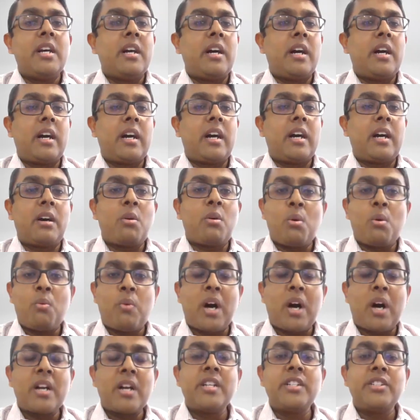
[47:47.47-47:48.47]

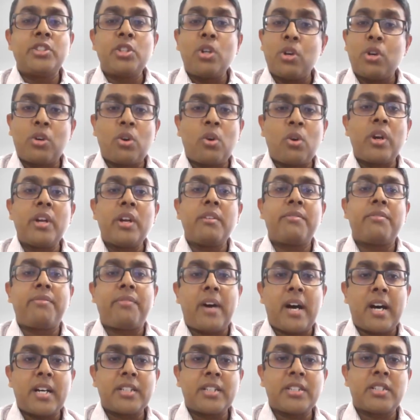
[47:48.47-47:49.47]
One is you're growing
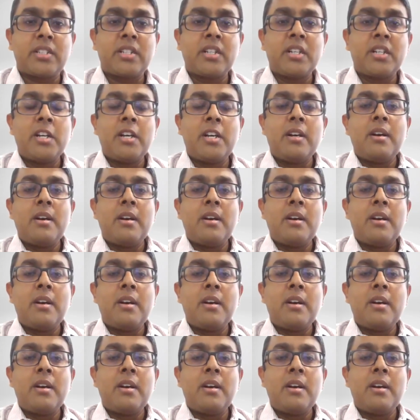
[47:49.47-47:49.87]
fast,